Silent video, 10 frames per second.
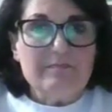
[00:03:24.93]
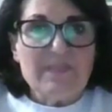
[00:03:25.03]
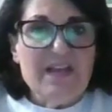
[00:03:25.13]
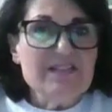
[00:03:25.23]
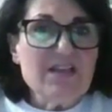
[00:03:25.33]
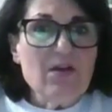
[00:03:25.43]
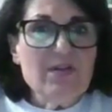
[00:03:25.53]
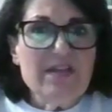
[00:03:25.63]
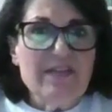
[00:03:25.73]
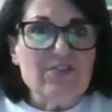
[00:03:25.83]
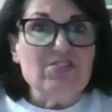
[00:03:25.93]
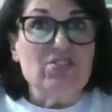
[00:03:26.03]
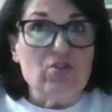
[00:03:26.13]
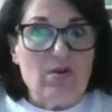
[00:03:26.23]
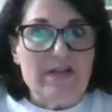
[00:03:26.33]
it's going in there to
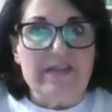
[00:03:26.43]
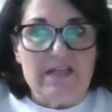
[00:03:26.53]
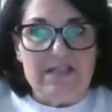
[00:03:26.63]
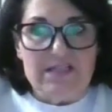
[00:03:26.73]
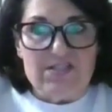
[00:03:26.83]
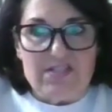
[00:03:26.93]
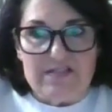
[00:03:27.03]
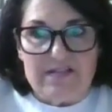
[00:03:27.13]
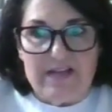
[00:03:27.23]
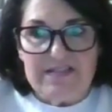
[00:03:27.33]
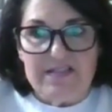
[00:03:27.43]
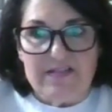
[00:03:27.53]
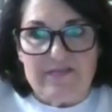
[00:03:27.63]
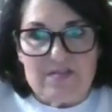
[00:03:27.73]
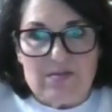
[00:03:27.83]
treat the condition. So that's the
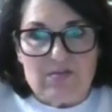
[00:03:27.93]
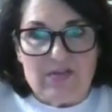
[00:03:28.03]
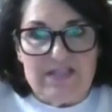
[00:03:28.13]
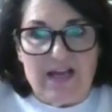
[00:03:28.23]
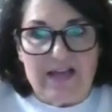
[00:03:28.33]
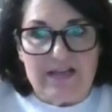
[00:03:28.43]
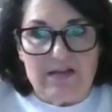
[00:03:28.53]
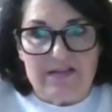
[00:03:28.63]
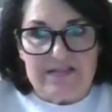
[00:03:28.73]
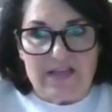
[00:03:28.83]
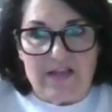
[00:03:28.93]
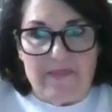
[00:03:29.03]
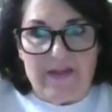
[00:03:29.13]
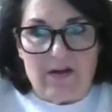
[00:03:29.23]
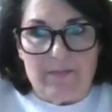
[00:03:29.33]
difference between diagnostic and
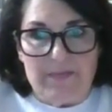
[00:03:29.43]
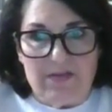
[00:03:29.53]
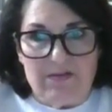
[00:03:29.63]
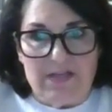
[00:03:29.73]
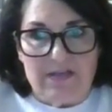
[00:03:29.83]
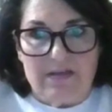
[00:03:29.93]
therapeutic.